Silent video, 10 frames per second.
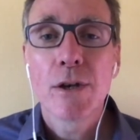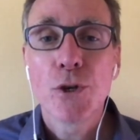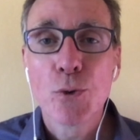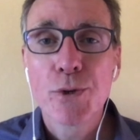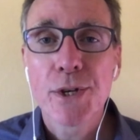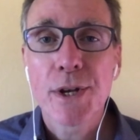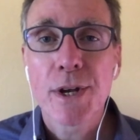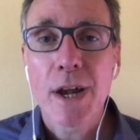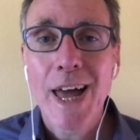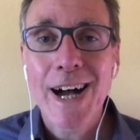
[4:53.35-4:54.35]
using
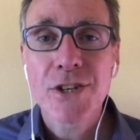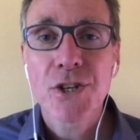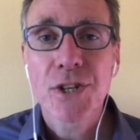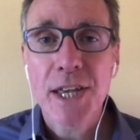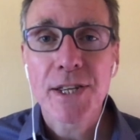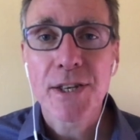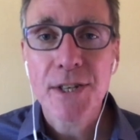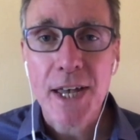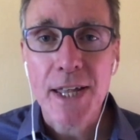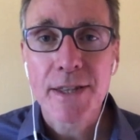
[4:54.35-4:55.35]
large data
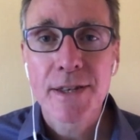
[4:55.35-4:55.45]
sets